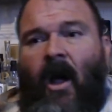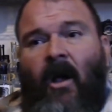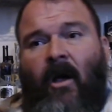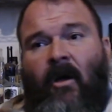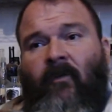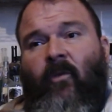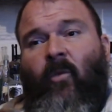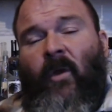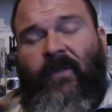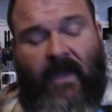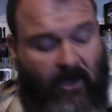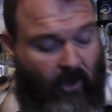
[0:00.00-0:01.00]
of
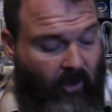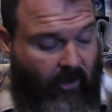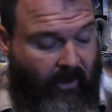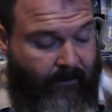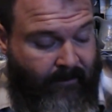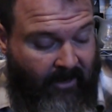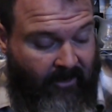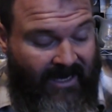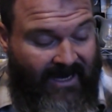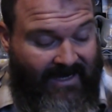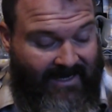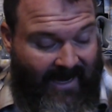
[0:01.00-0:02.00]
what they call a
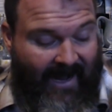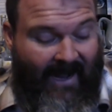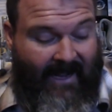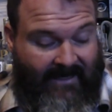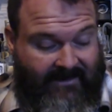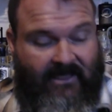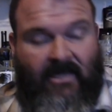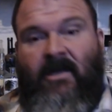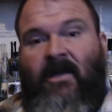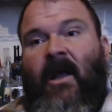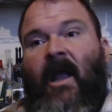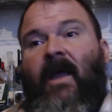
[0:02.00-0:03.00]
marrying cask,
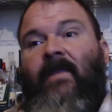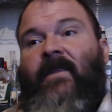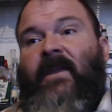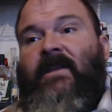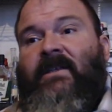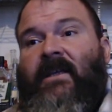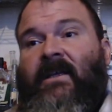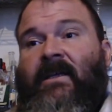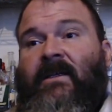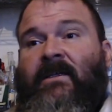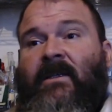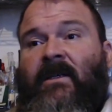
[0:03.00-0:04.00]
and this
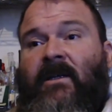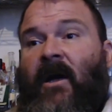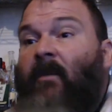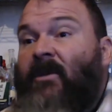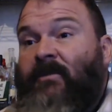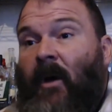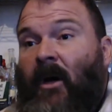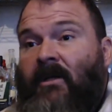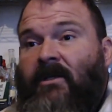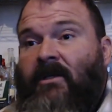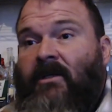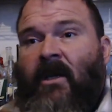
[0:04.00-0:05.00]
is Compass Box.